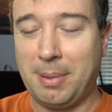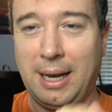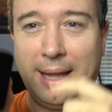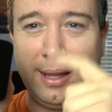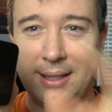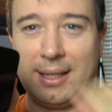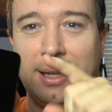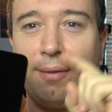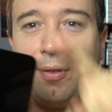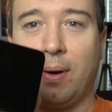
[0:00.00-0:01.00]
but I think it's like
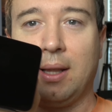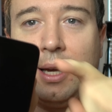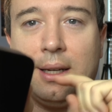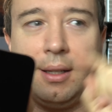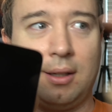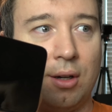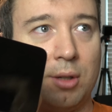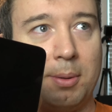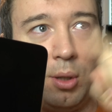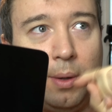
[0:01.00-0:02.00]
infrared light that
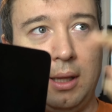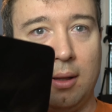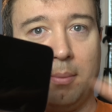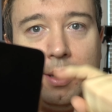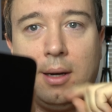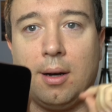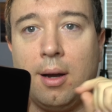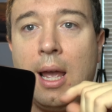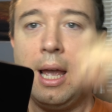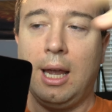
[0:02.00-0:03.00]
goes between them here,